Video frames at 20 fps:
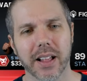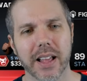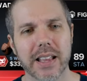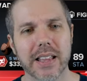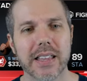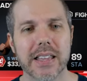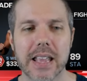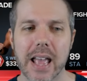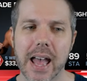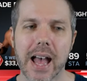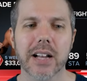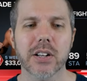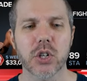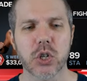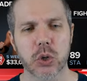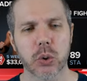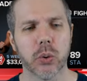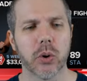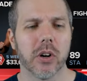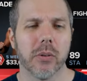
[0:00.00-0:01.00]
Like, yeah,
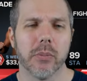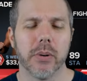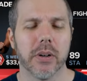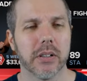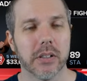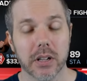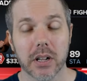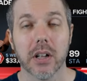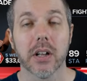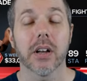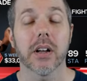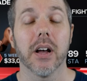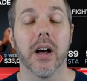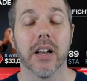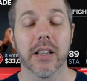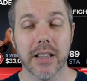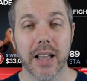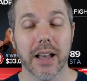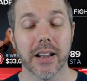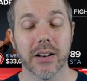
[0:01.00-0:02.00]
sure, but
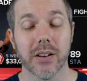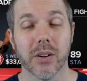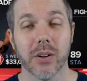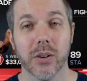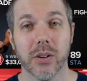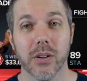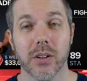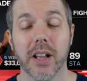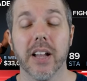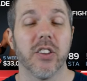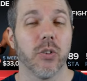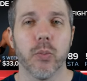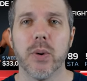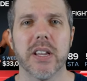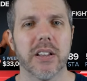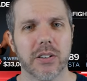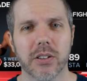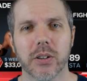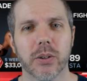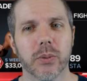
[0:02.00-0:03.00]
again, it's
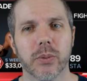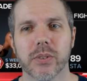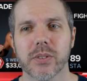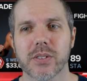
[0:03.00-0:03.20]
week two.